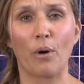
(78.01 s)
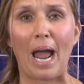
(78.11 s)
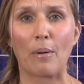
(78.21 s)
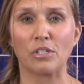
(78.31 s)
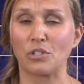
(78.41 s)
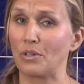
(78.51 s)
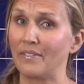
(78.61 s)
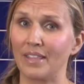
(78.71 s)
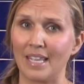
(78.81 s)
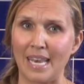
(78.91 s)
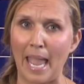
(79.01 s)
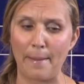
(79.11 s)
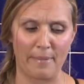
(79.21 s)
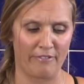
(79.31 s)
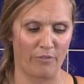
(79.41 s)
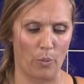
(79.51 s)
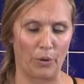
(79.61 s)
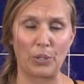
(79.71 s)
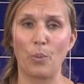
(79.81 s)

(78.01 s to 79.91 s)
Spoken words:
4 hours or even the night before.